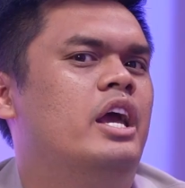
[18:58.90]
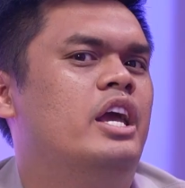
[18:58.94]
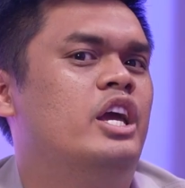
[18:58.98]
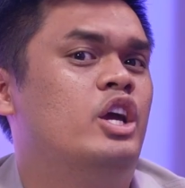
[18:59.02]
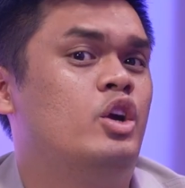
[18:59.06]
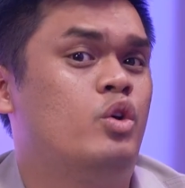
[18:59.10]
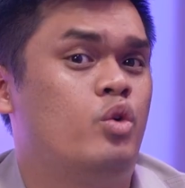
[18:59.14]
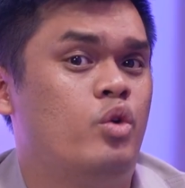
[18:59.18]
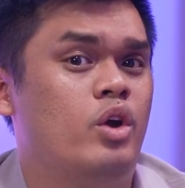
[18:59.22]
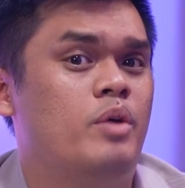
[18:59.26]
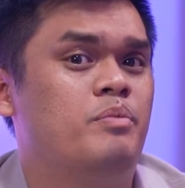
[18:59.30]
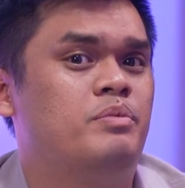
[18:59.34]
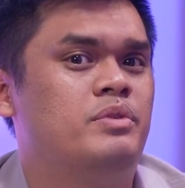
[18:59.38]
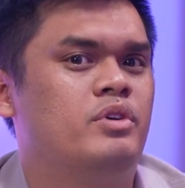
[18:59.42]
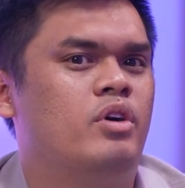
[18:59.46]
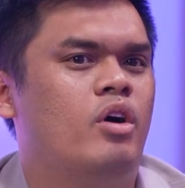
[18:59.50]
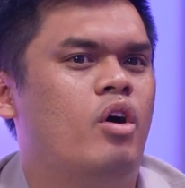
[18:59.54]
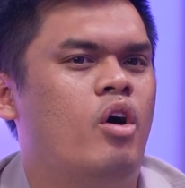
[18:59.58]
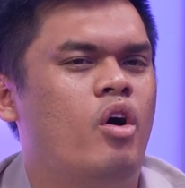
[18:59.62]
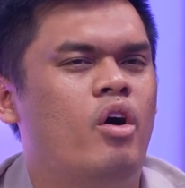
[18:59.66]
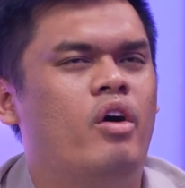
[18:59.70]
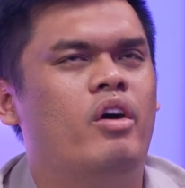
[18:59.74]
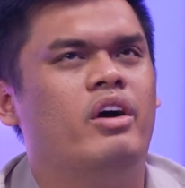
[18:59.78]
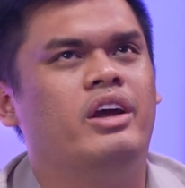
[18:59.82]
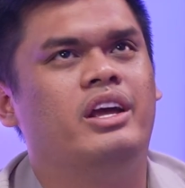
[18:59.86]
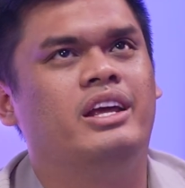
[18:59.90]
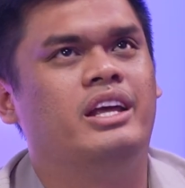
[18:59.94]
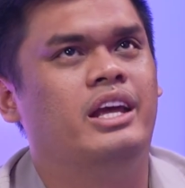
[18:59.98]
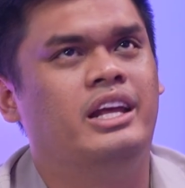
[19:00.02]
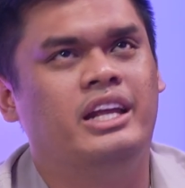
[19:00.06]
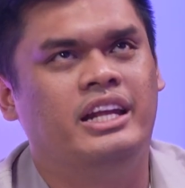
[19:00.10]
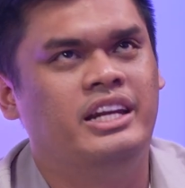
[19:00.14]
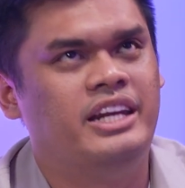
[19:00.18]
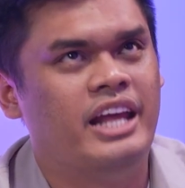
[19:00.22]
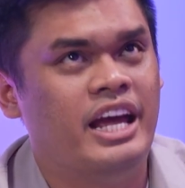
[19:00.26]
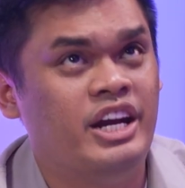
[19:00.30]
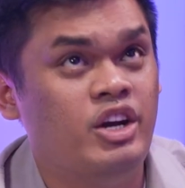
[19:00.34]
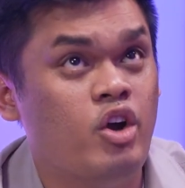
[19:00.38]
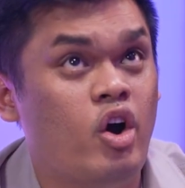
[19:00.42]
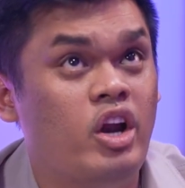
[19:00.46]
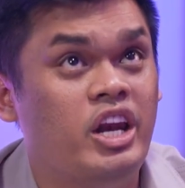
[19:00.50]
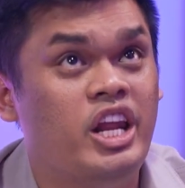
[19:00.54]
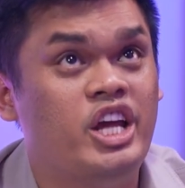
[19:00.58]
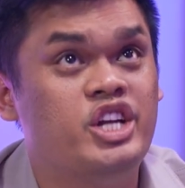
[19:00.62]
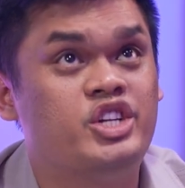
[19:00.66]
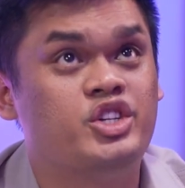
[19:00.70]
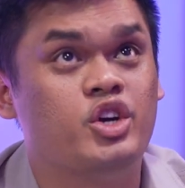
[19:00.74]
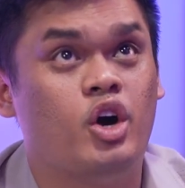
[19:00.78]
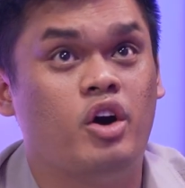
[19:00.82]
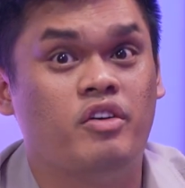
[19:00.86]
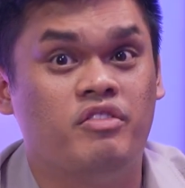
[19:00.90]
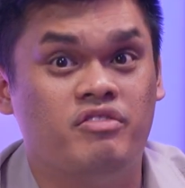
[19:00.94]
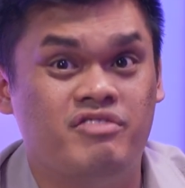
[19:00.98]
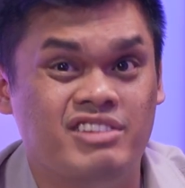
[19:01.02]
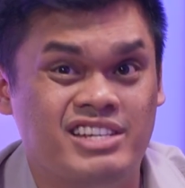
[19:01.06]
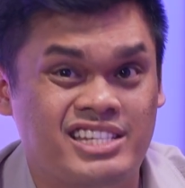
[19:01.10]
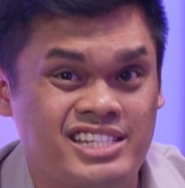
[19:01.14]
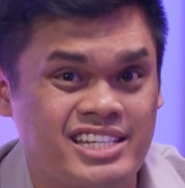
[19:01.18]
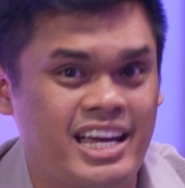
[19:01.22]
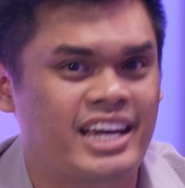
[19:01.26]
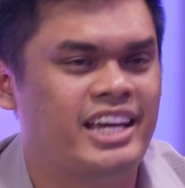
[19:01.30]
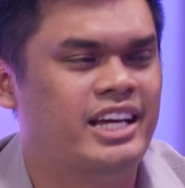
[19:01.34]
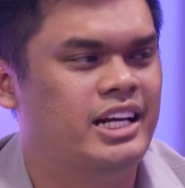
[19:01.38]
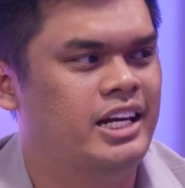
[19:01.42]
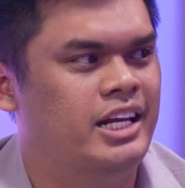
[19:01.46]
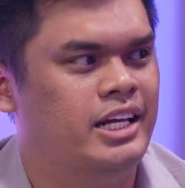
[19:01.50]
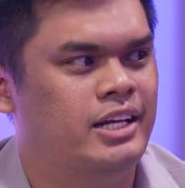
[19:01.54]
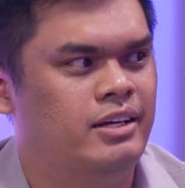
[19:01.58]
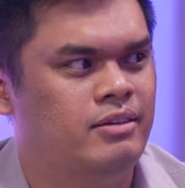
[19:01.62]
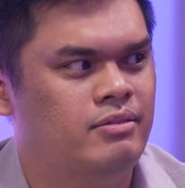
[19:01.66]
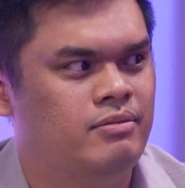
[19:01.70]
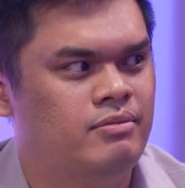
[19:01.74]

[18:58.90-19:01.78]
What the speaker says: equipped or in their knowledge of recycling?